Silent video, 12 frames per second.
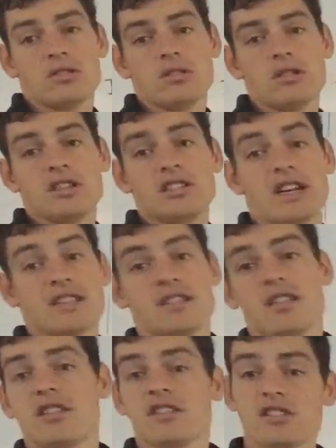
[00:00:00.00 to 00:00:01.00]

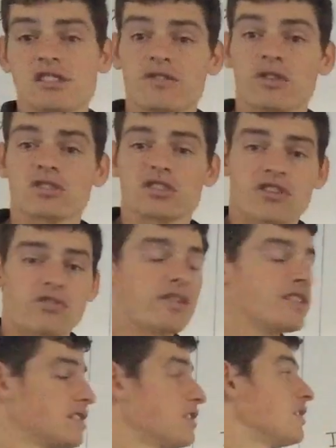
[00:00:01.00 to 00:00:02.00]
adjusting the distance, if I was
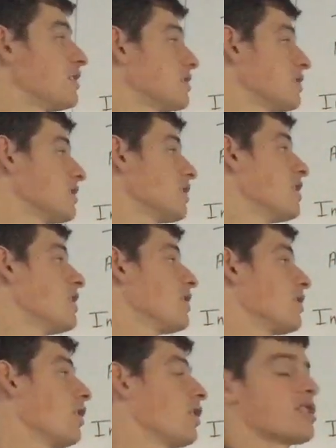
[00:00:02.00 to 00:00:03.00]
increasing the distance,
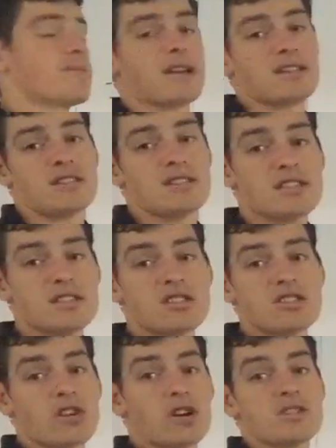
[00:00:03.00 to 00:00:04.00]
then I'd expect as
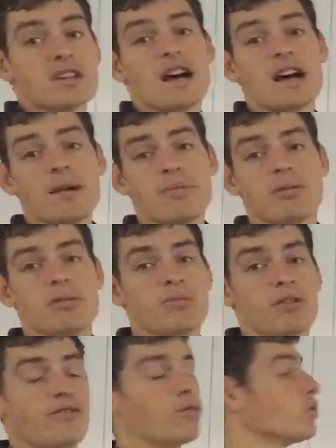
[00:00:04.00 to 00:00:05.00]
distance goes up,
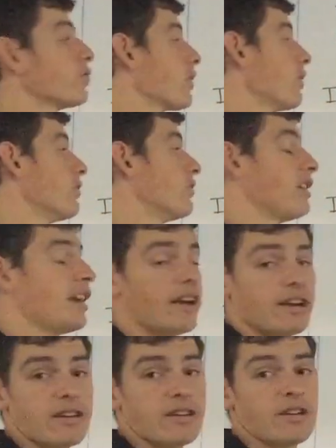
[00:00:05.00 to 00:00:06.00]
my force goes
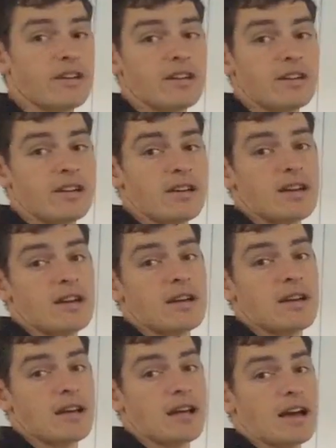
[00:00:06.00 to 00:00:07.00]
down
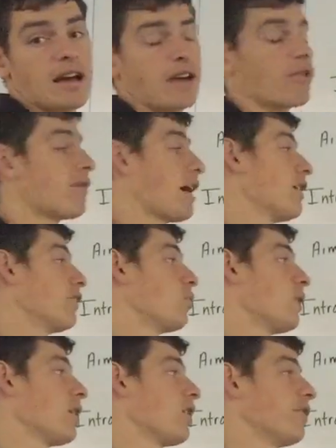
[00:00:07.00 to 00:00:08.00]
at a rate of
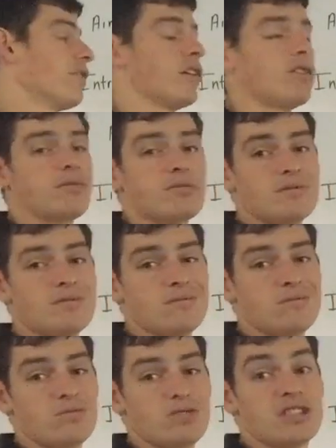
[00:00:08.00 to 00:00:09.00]
1 over
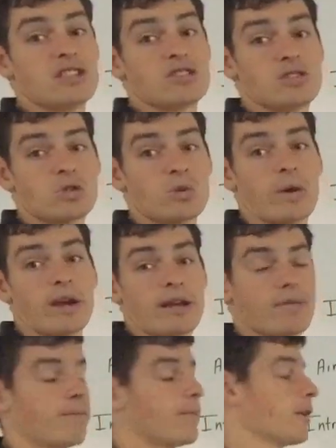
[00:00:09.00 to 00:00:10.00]
distance
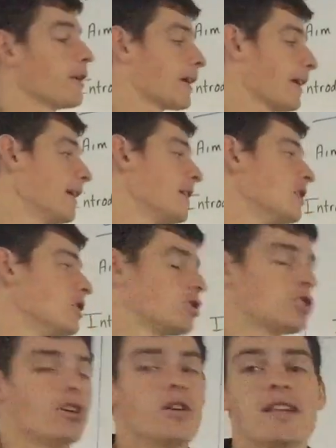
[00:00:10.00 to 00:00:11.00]
squared. Okay,
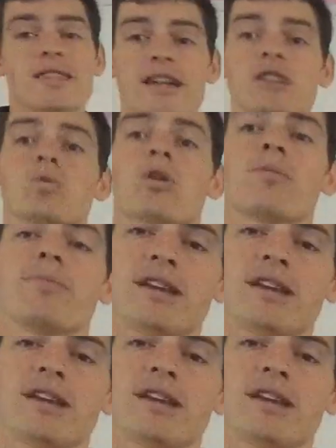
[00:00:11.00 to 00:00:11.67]
so that's what I'd be